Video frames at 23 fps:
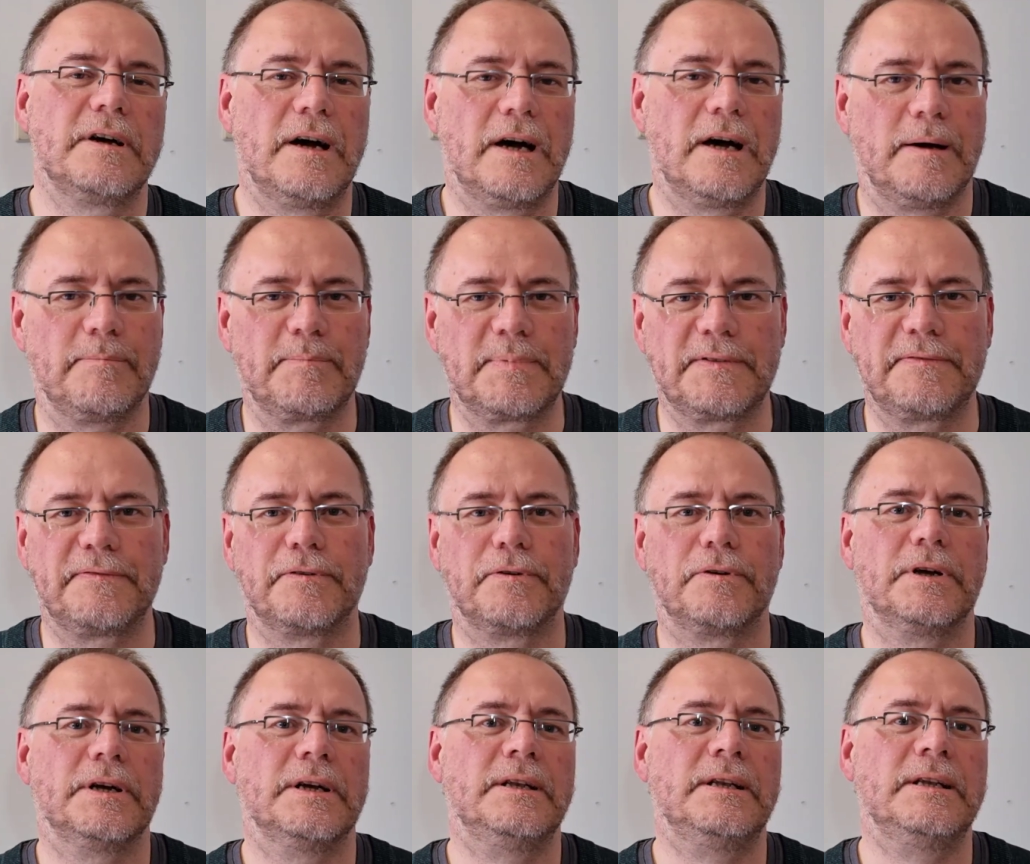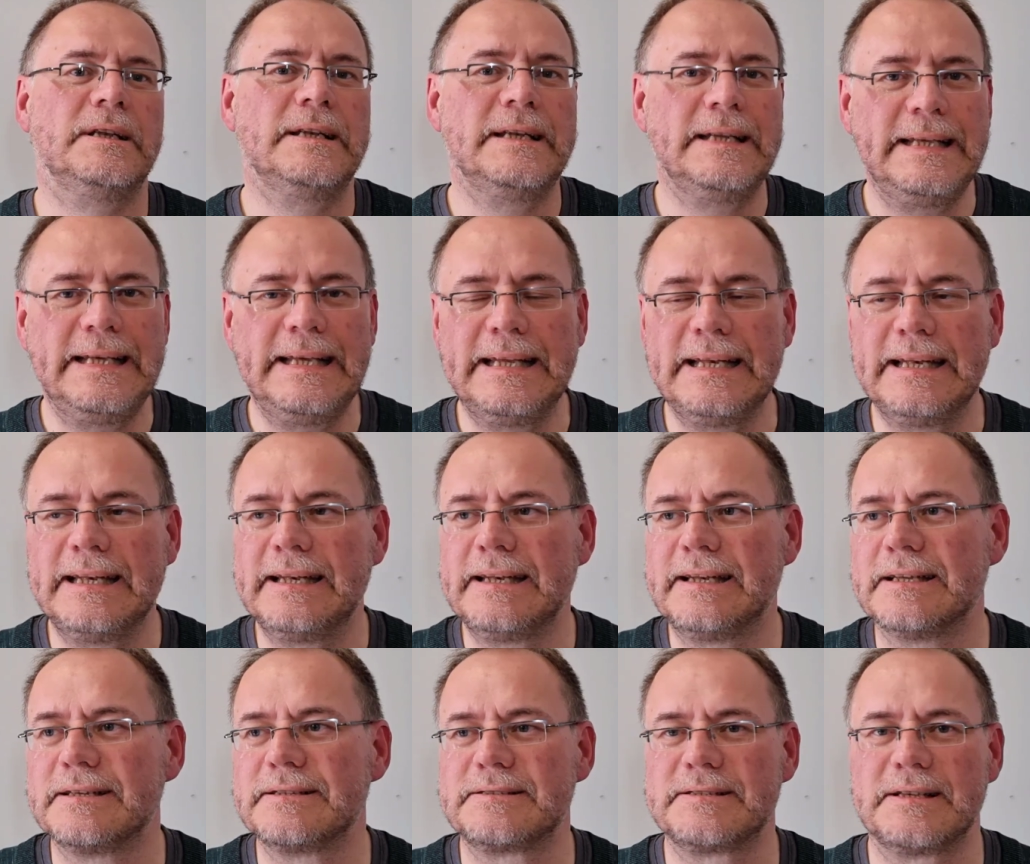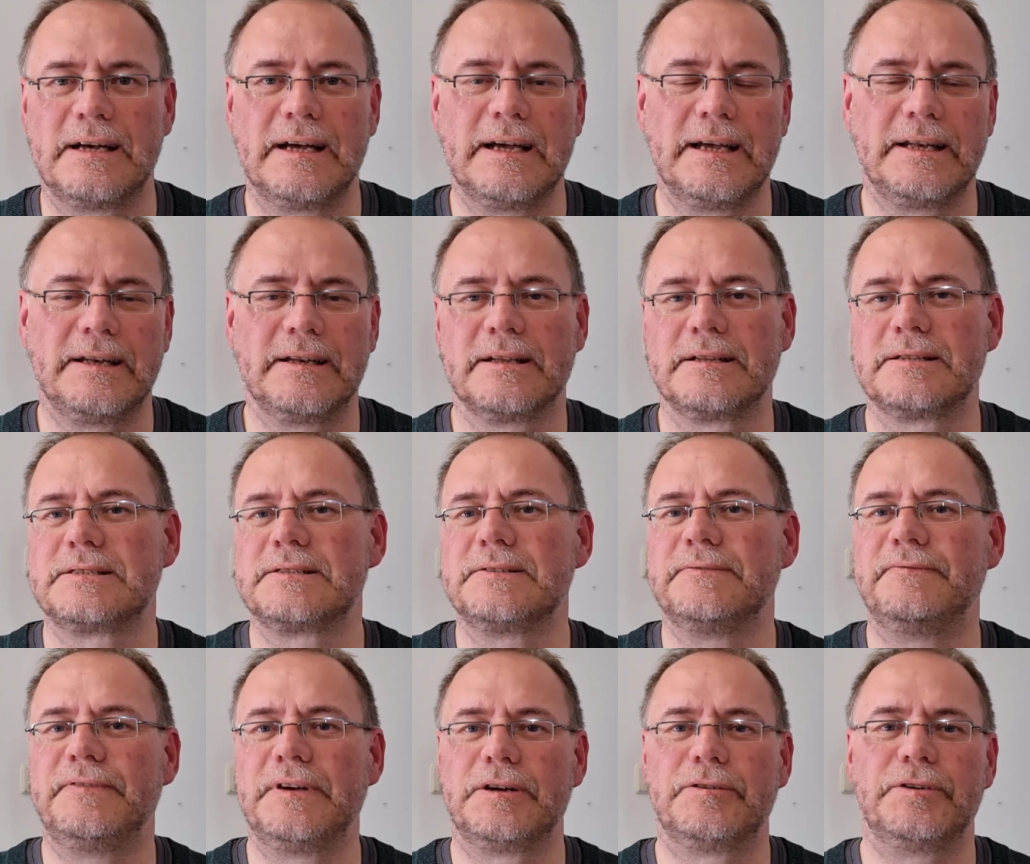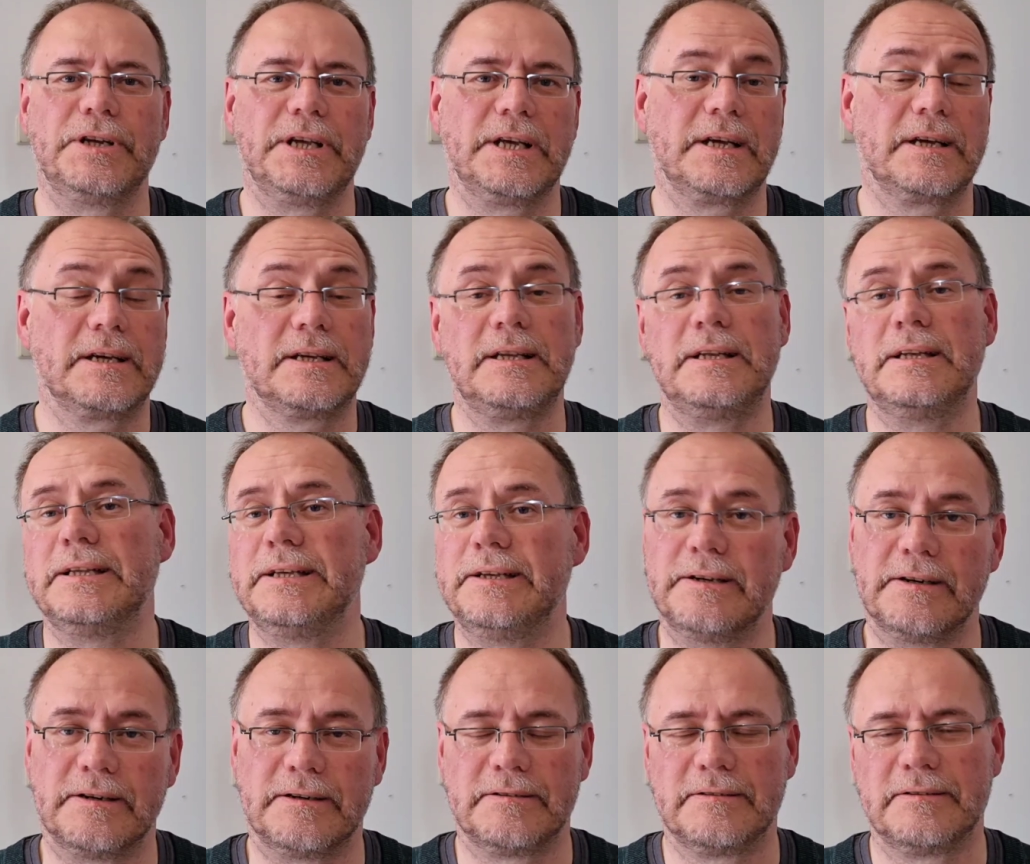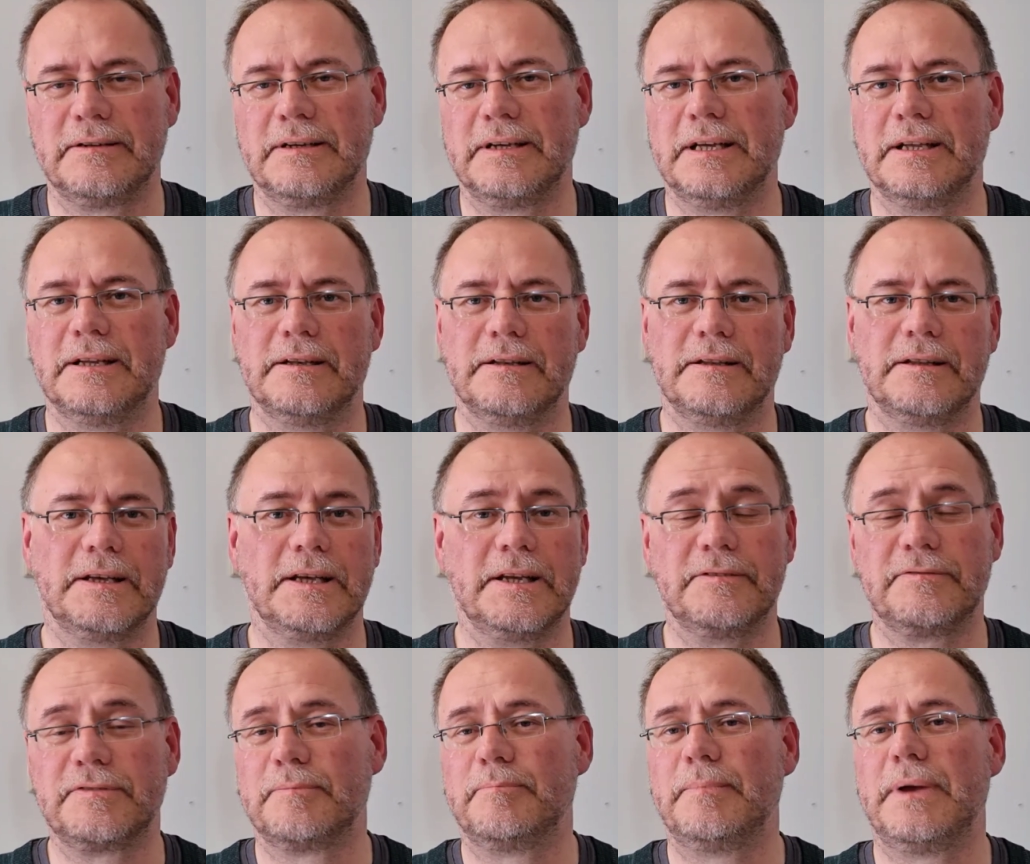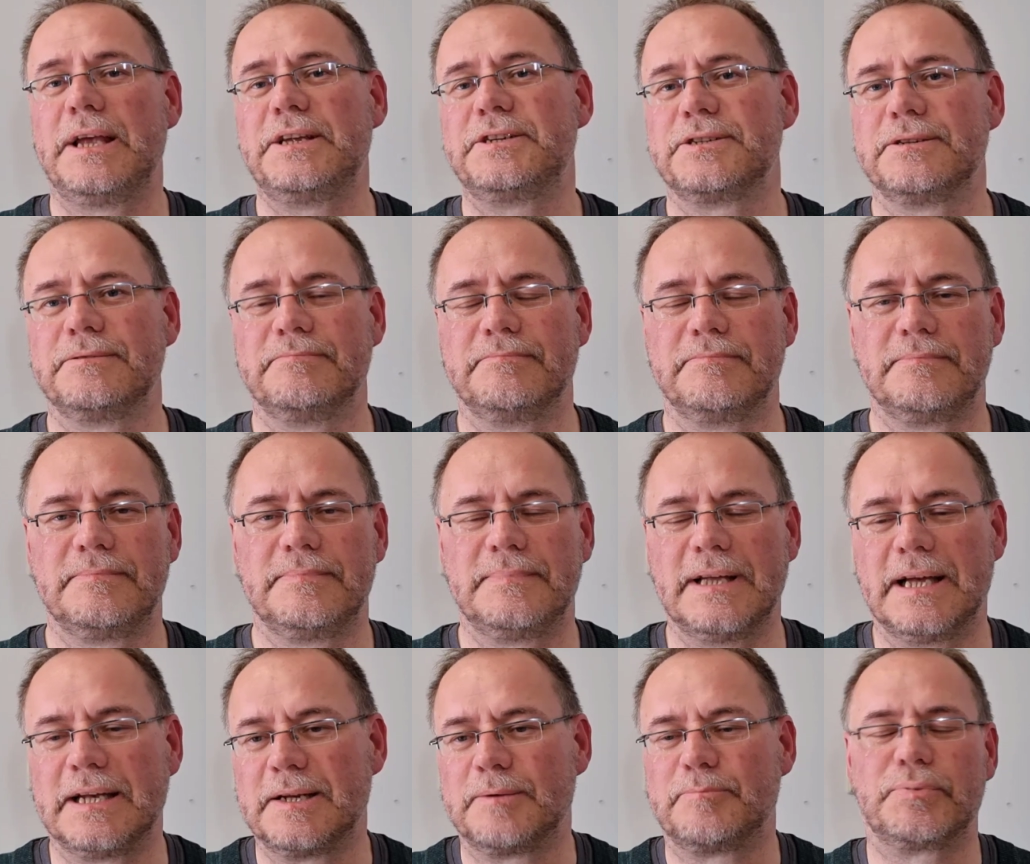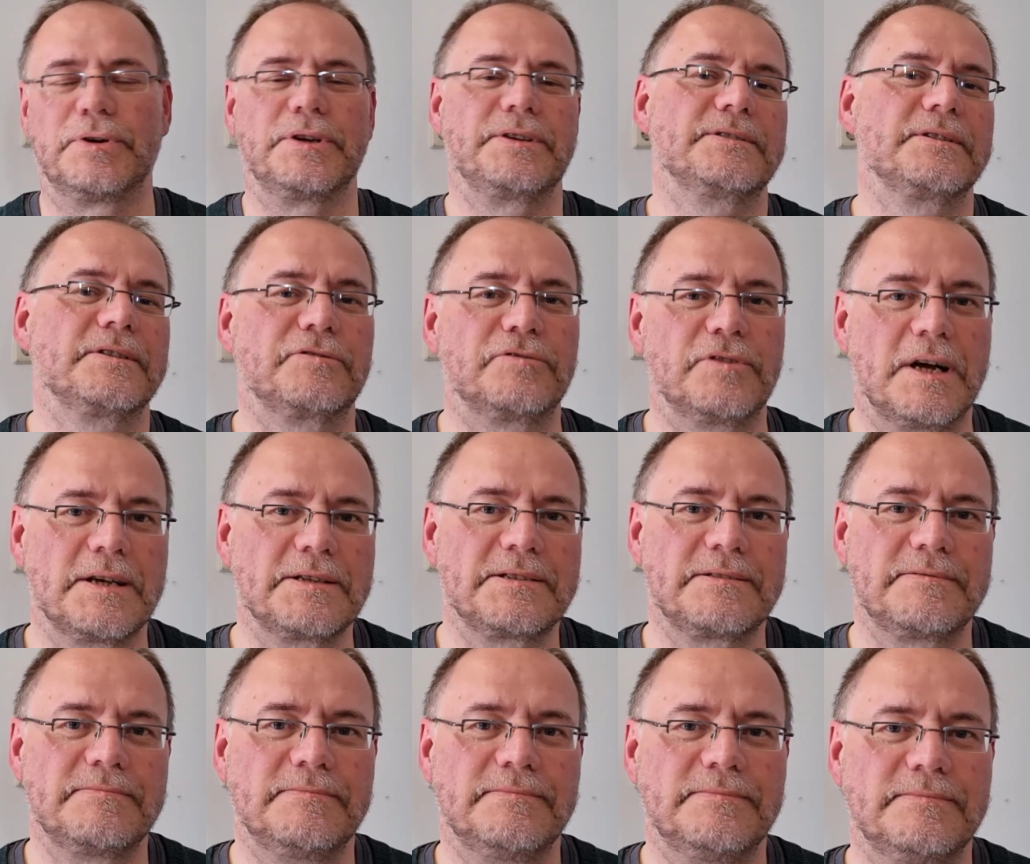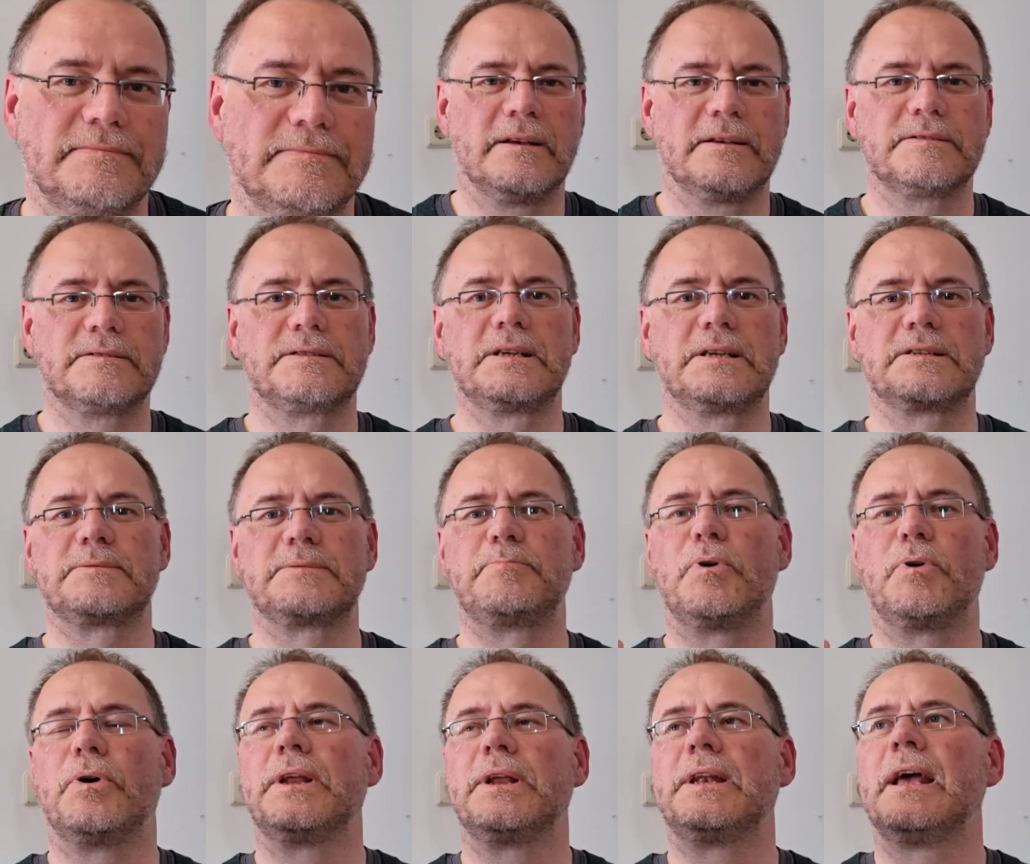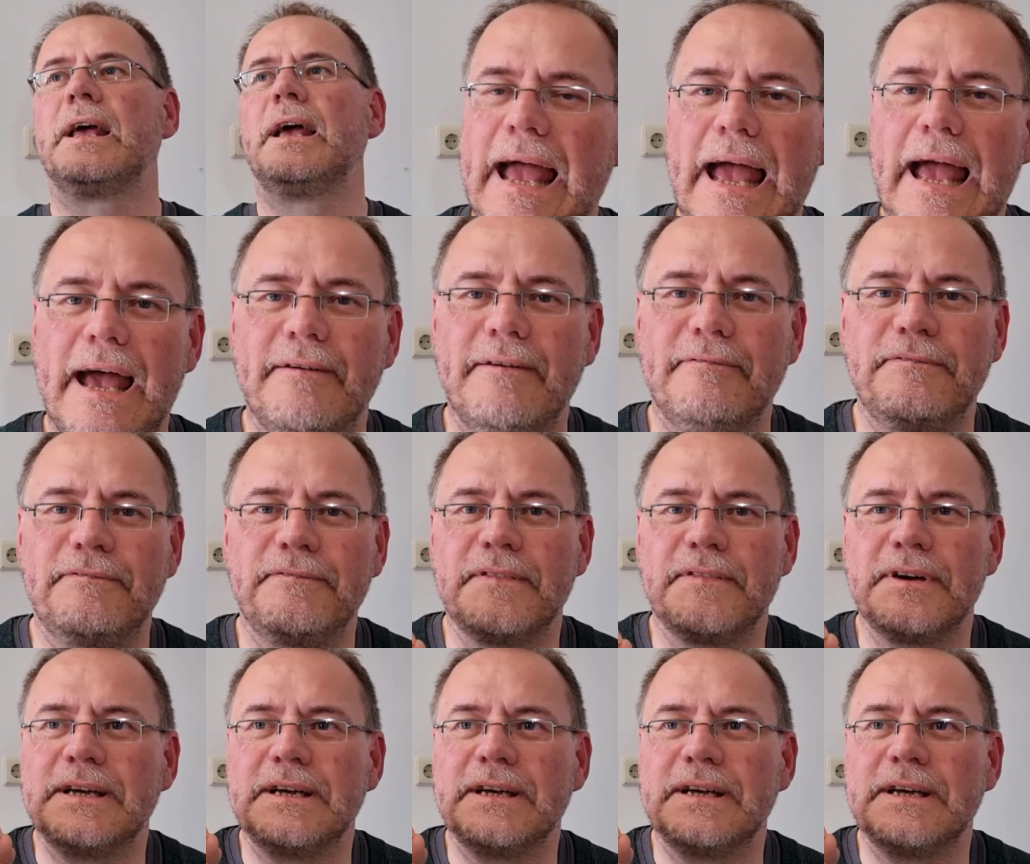opt for a lean design that's very clear in the information that it brings across. Sixth point, have